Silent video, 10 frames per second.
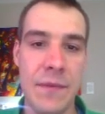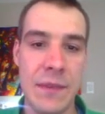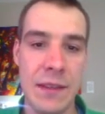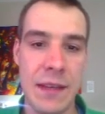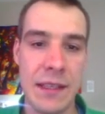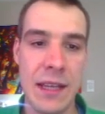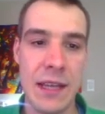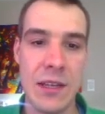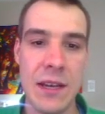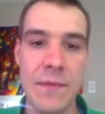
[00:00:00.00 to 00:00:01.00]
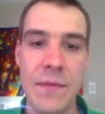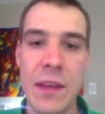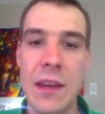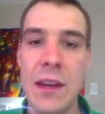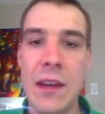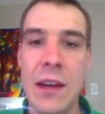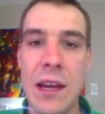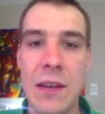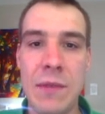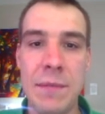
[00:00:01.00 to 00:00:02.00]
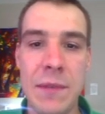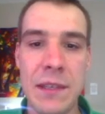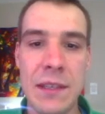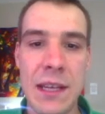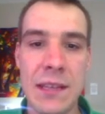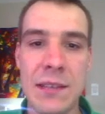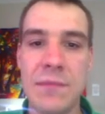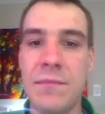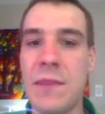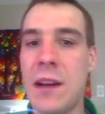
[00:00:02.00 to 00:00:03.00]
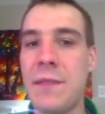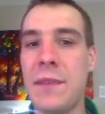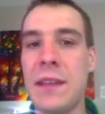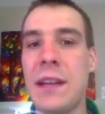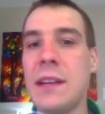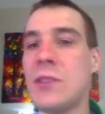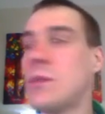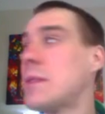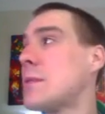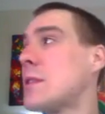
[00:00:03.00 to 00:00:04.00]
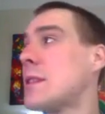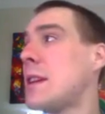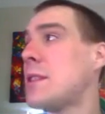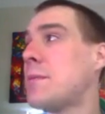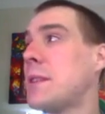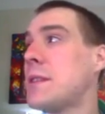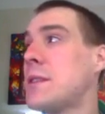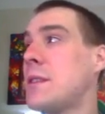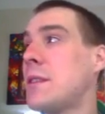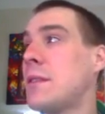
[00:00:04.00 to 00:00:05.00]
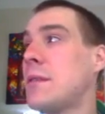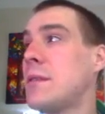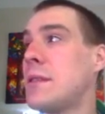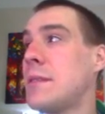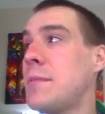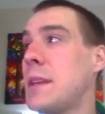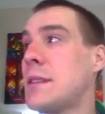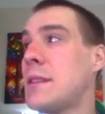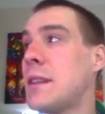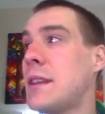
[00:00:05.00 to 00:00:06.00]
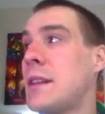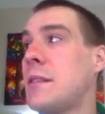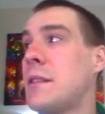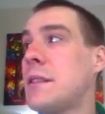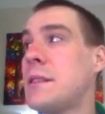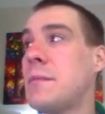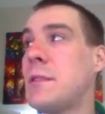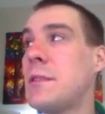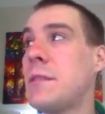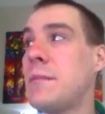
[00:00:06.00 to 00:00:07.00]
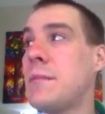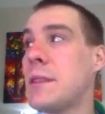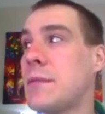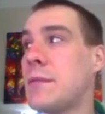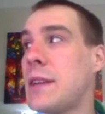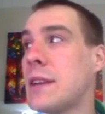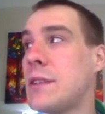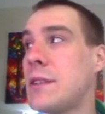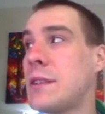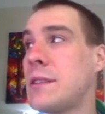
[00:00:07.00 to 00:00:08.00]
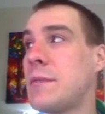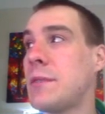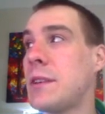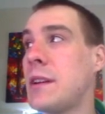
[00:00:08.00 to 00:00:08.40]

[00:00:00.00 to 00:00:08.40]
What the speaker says: So that's Ha. We pretend often that hydronium is just H plus, so it makes the thing a lot simpler, makes the reaction a lot simpler.